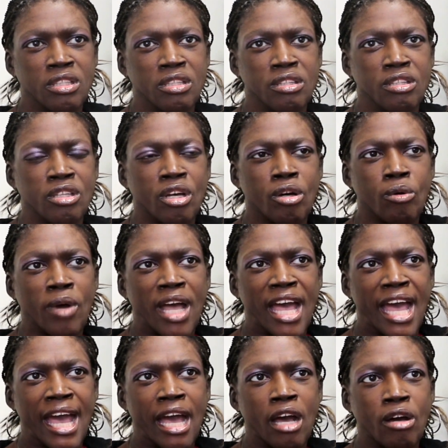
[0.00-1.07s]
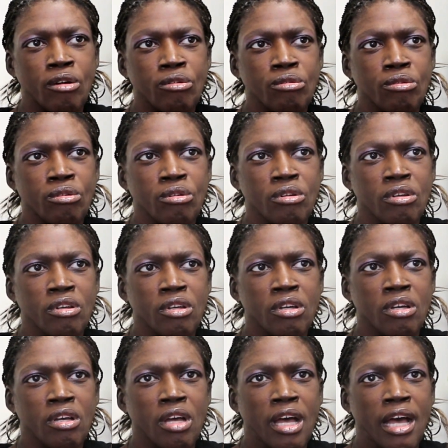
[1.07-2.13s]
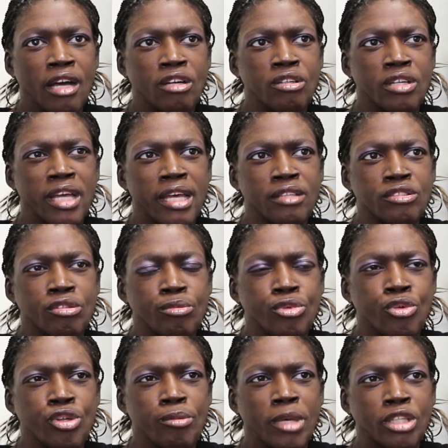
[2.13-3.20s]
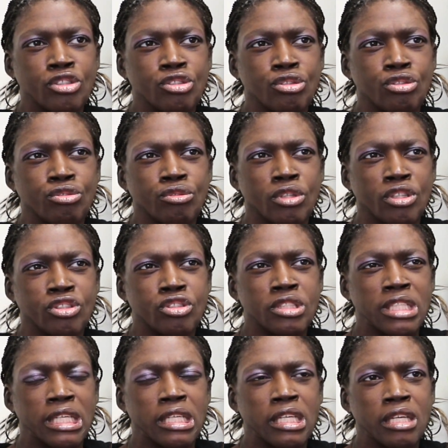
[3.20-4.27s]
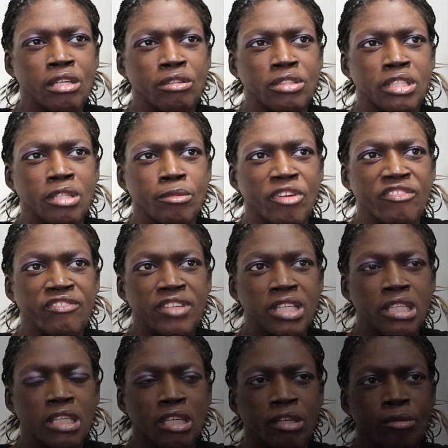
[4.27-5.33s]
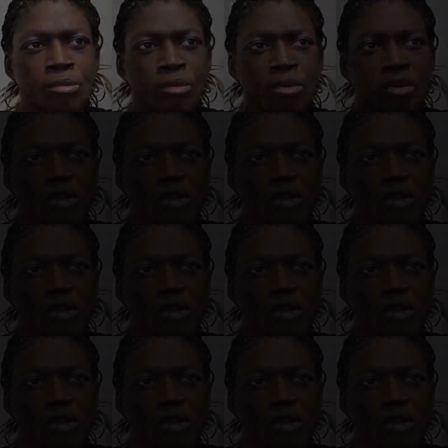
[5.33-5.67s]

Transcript: know how I could have supported my children or take care of them or feed them.